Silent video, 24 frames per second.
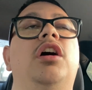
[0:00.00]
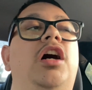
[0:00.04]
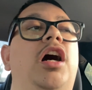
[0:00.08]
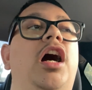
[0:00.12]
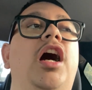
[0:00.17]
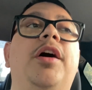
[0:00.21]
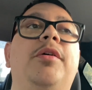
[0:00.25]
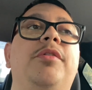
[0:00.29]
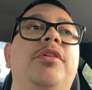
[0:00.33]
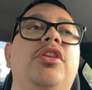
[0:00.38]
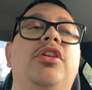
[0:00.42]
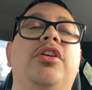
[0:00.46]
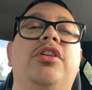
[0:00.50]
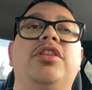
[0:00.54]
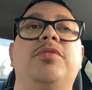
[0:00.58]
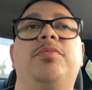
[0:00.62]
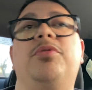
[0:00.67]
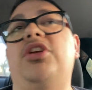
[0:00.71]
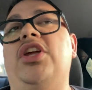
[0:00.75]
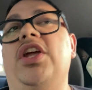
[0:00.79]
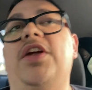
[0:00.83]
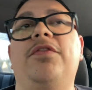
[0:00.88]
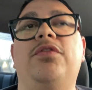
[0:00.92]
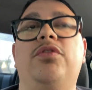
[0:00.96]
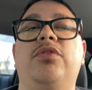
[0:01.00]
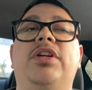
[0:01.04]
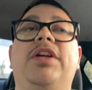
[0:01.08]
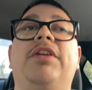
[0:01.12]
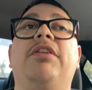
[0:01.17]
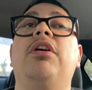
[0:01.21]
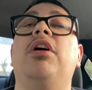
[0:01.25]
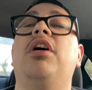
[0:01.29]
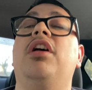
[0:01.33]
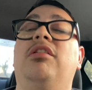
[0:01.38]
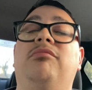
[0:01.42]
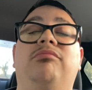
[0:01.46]
Just be careful,
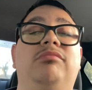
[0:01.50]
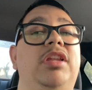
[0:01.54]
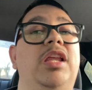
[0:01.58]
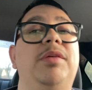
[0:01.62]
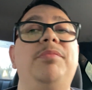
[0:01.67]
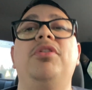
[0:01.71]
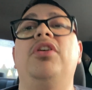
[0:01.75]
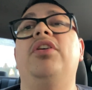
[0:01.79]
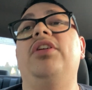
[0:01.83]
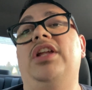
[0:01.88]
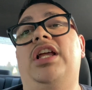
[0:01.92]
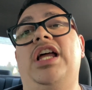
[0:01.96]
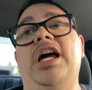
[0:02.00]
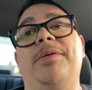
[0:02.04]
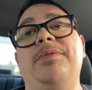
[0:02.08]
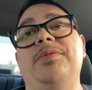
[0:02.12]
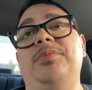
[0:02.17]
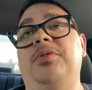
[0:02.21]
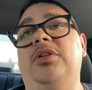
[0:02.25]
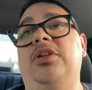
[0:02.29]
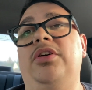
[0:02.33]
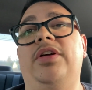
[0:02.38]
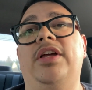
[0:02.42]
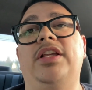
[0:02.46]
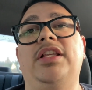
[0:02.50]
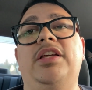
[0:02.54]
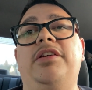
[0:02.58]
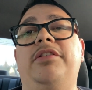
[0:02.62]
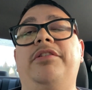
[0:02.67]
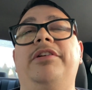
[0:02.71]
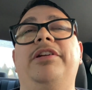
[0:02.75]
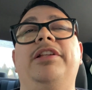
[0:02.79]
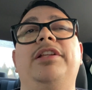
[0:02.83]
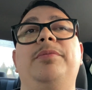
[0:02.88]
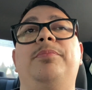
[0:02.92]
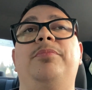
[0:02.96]
whatever. Let me know in the comments below, guys. I'd
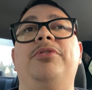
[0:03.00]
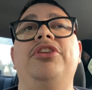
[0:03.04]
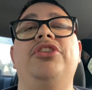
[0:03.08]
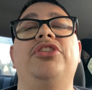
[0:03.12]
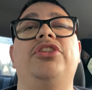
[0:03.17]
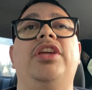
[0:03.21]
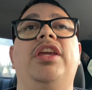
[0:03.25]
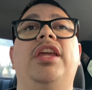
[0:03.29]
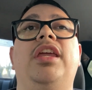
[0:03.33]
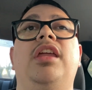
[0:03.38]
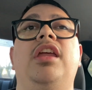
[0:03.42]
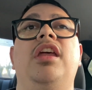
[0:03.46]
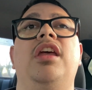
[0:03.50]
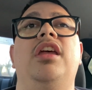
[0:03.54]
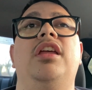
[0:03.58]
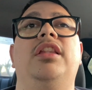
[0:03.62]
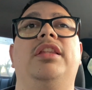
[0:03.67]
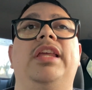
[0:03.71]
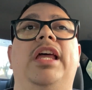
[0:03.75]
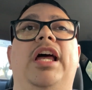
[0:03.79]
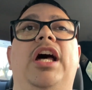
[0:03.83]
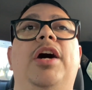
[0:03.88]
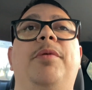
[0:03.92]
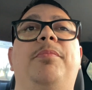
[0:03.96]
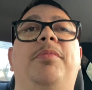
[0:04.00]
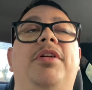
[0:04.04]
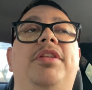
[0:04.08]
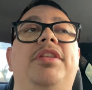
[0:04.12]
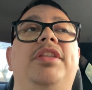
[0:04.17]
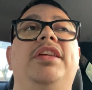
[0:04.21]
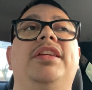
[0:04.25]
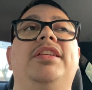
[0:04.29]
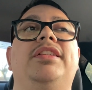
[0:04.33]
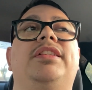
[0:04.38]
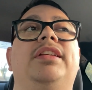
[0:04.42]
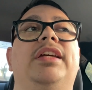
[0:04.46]
really appreciate the help on
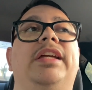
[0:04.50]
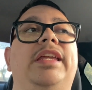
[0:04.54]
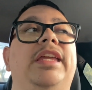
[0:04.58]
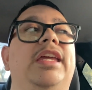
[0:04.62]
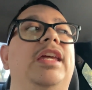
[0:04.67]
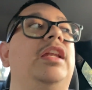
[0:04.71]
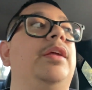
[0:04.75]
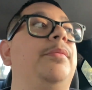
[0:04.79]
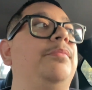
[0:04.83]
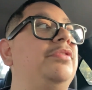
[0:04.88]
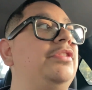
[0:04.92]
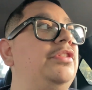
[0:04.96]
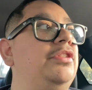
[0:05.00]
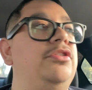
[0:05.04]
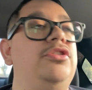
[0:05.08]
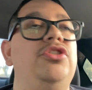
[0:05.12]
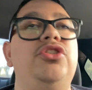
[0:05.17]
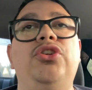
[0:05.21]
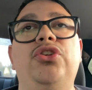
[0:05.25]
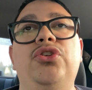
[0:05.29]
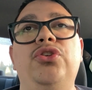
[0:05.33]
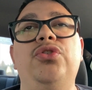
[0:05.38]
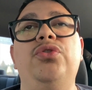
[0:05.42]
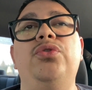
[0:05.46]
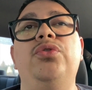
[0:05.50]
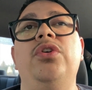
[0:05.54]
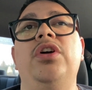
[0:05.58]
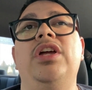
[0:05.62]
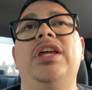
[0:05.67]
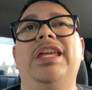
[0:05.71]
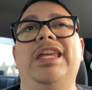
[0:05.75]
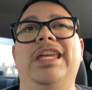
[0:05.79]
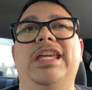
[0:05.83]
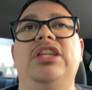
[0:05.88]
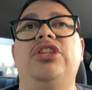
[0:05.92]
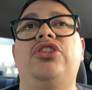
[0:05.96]
this. Again, I'm still
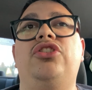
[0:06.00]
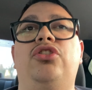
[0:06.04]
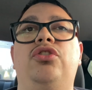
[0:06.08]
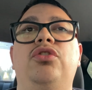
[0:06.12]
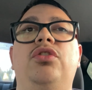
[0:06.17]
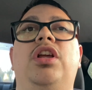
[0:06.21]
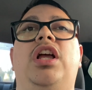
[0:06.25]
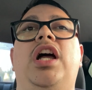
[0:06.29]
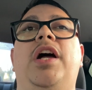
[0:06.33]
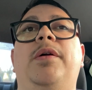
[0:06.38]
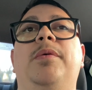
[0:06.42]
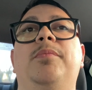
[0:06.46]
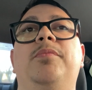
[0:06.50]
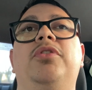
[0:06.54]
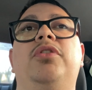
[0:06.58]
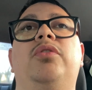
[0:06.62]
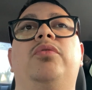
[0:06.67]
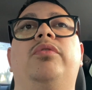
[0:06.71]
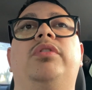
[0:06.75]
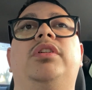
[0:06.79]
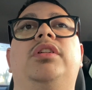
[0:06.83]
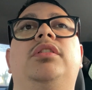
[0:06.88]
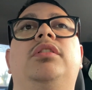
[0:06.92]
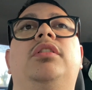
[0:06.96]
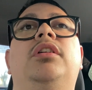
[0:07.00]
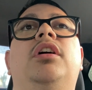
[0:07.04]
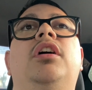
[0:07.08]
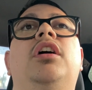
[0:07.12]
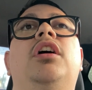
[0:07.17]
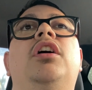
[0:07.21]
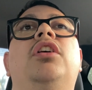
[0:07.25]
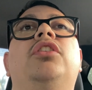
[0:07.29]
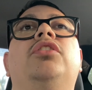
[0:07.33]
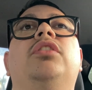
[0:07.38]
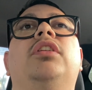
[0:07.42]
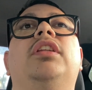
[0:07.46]
new-ish to the comic book world,
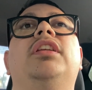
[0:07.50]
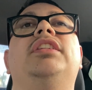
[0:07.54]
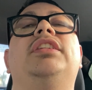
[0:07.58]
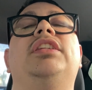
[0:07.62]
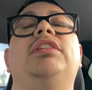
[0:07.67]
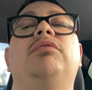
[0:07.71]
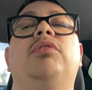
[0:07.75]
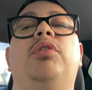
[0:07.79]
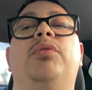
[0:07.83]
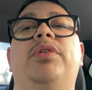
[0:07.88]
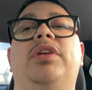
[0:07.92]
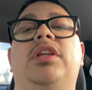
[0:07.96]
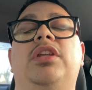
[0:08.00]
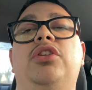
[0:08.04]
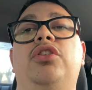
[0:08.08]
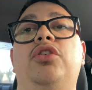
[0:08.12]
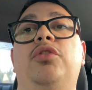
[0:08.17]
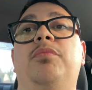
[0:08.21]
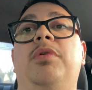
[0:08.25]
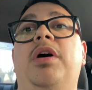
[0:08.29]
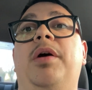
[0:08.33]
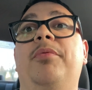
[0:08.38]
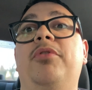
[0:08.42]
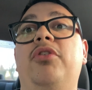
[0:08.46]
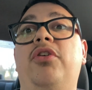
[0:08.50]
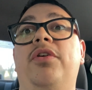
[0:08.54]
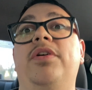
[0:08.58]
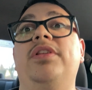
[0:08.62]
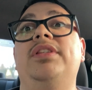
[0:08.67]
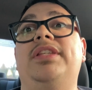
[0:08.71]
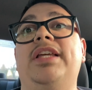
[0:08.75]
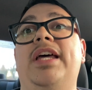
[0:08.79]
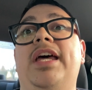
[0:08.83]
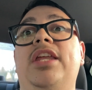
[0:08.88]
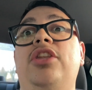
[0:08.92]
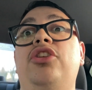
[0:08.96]
so let's see what we can do. But I'm gonna go
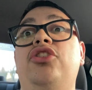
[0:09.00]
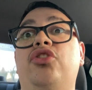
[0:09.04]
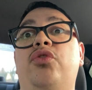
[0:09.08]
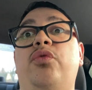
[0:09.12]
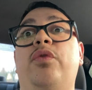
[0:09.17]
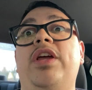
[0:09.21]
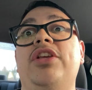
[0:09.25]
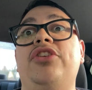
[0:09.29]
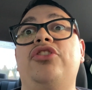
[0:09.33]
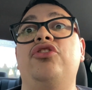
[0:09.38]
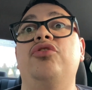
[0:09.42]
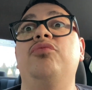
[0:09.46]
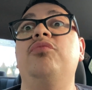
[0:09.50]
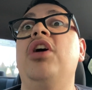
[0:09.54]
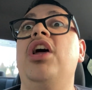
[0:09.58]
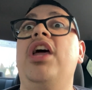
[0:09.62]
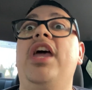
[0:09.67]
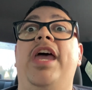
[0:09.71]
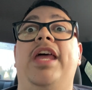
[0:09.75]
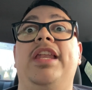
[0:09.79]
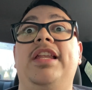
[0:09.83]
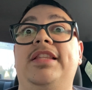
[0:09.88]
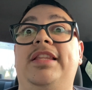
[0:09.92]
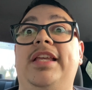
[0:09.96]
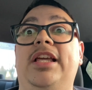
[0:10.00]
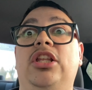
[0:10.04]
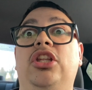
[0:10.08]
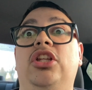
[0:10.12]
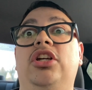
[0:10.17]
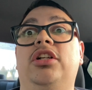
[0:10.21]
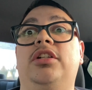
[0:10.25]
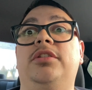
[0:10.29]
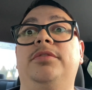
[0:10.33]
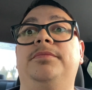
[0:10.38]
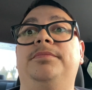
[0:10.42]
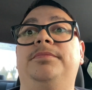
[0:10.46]
inside, use the restroom, and then take a look.